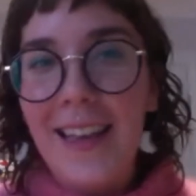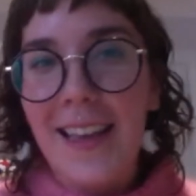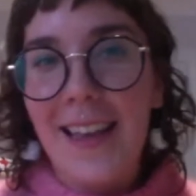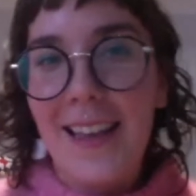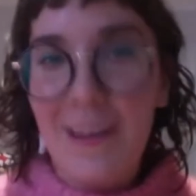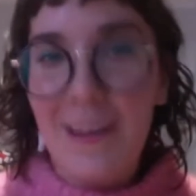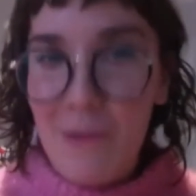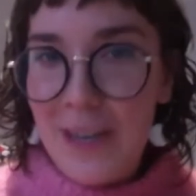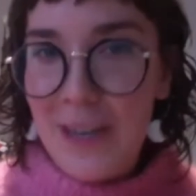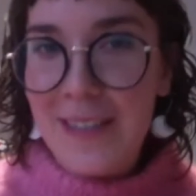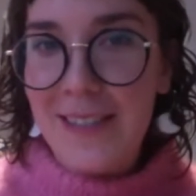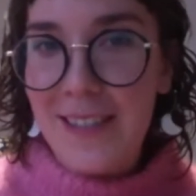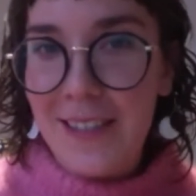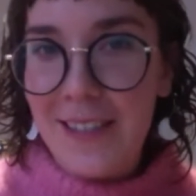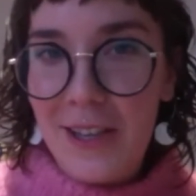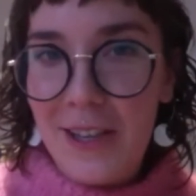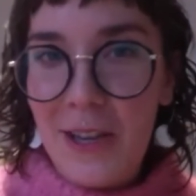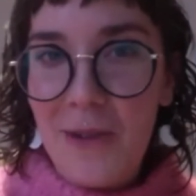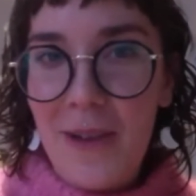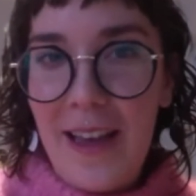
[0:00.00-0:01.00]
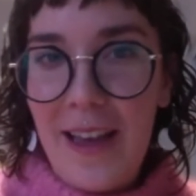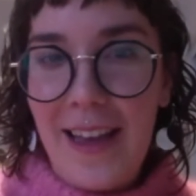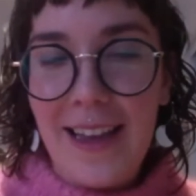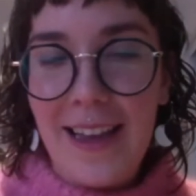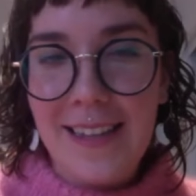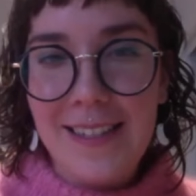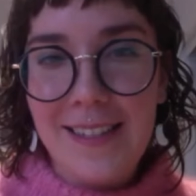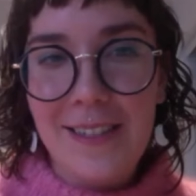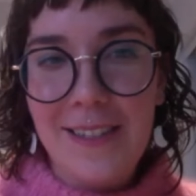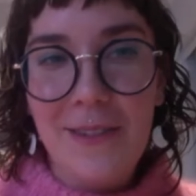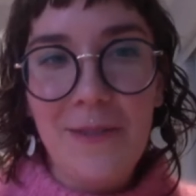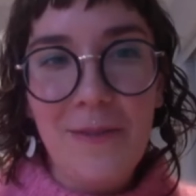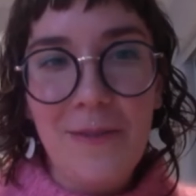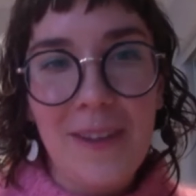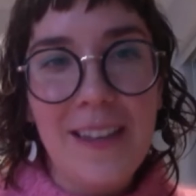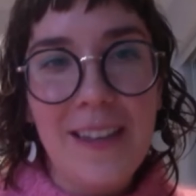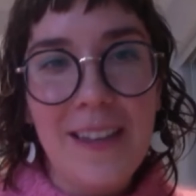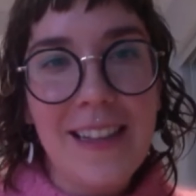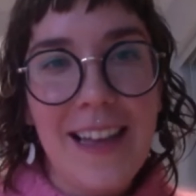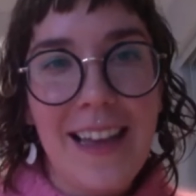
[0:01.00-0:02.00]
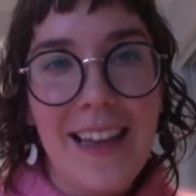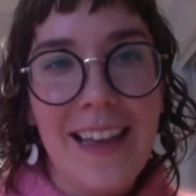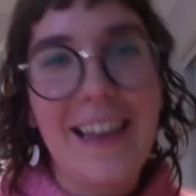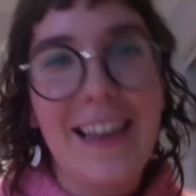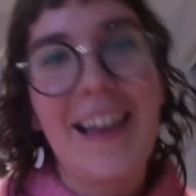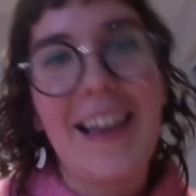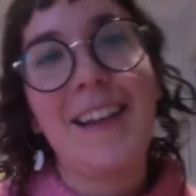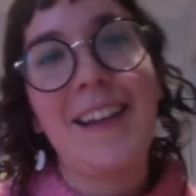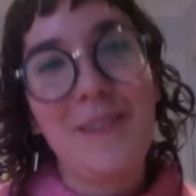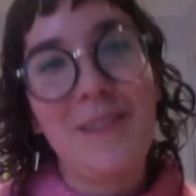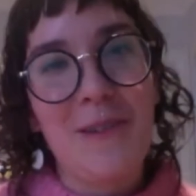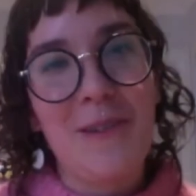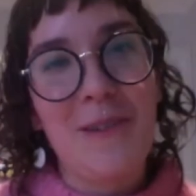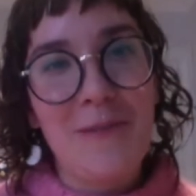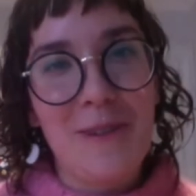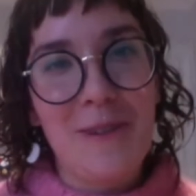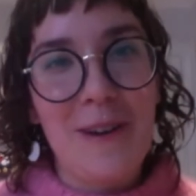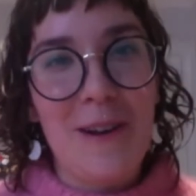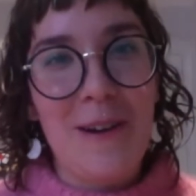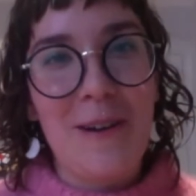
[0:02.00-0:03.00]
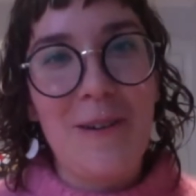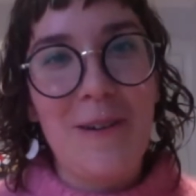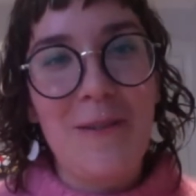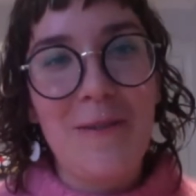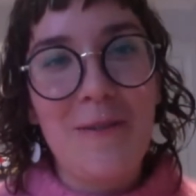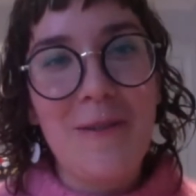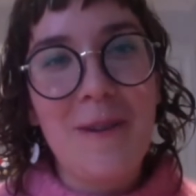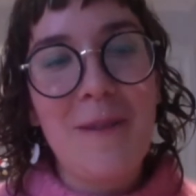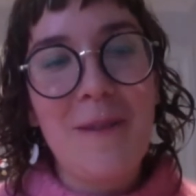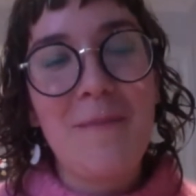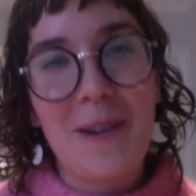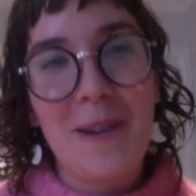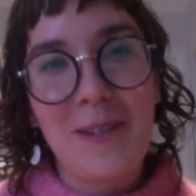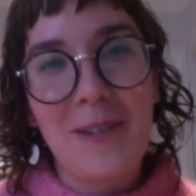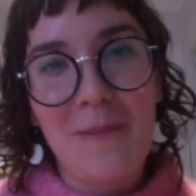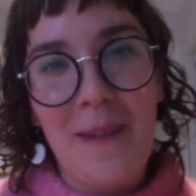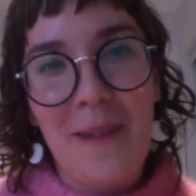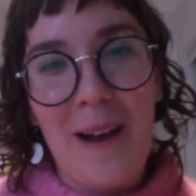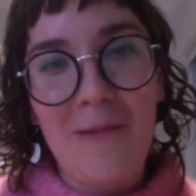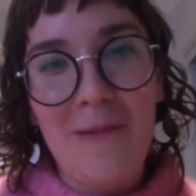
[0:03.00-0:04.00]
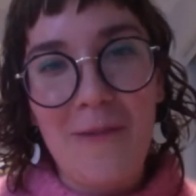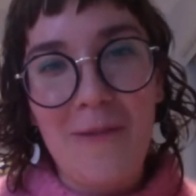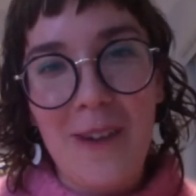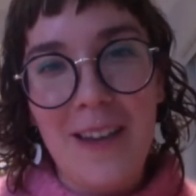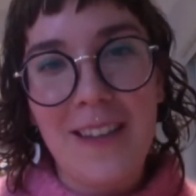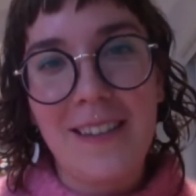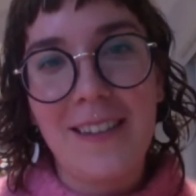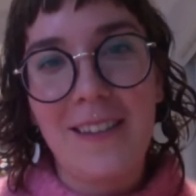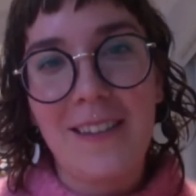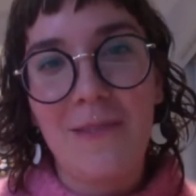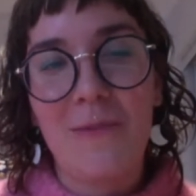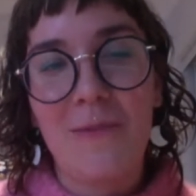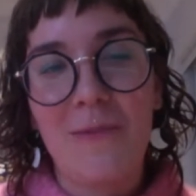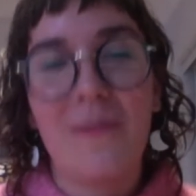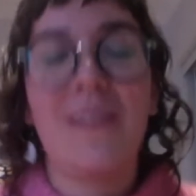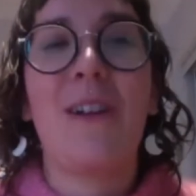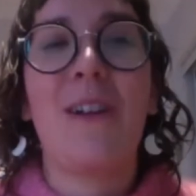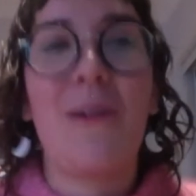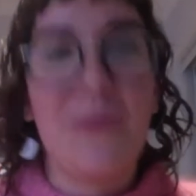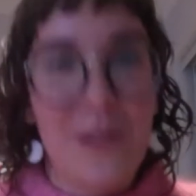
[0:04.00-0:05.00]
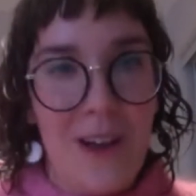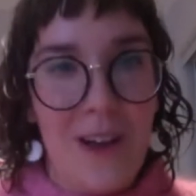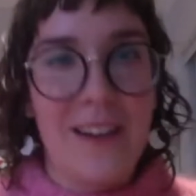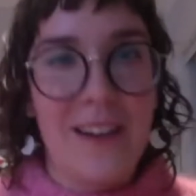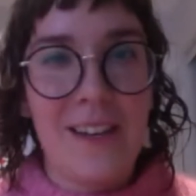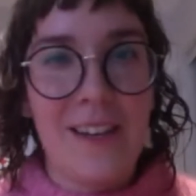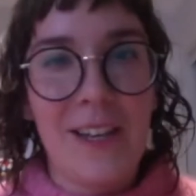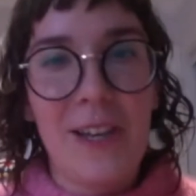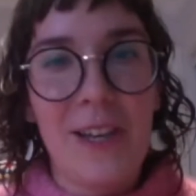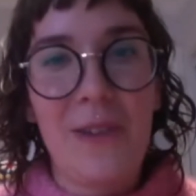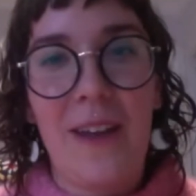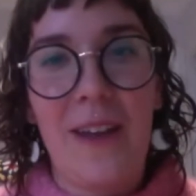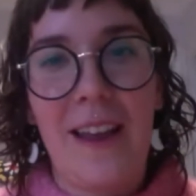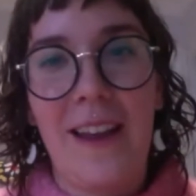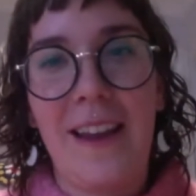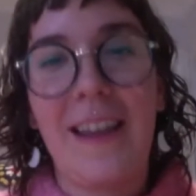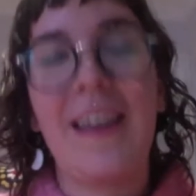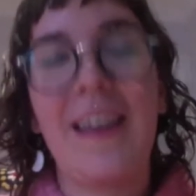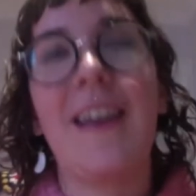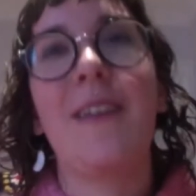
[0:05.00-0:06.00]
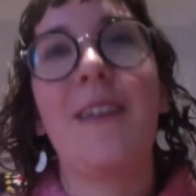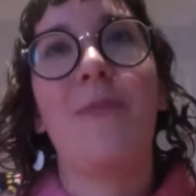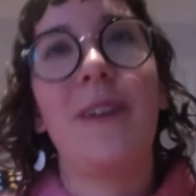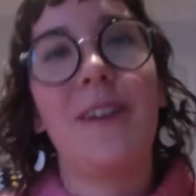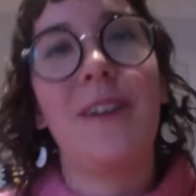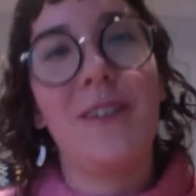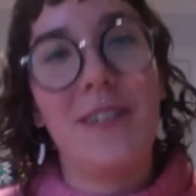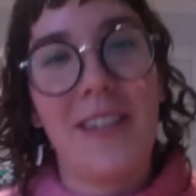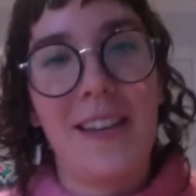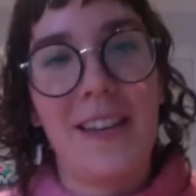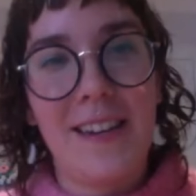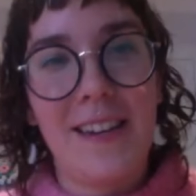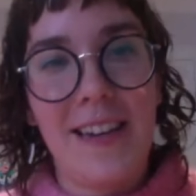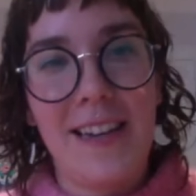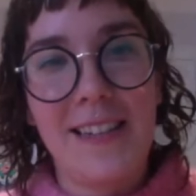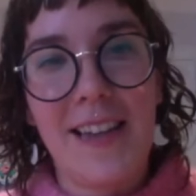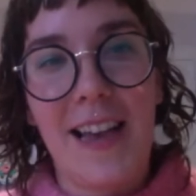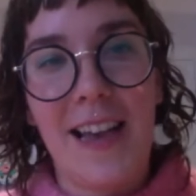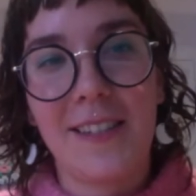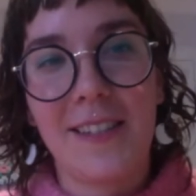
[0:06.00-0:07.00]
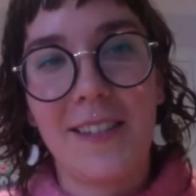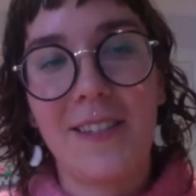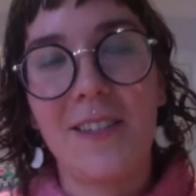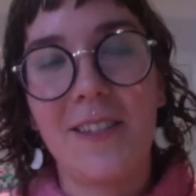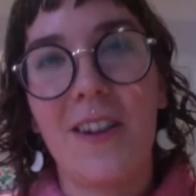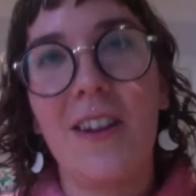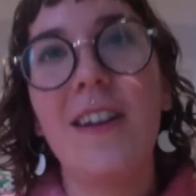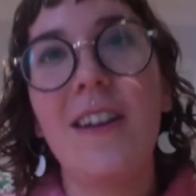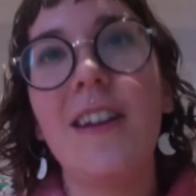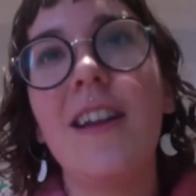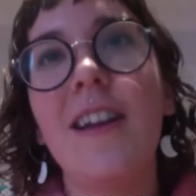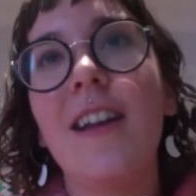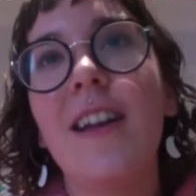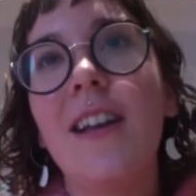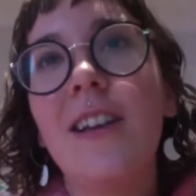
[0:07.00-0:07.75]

works in QA, I still feel like I don't know much about what goes on in QA and what your day-to-day tasks are.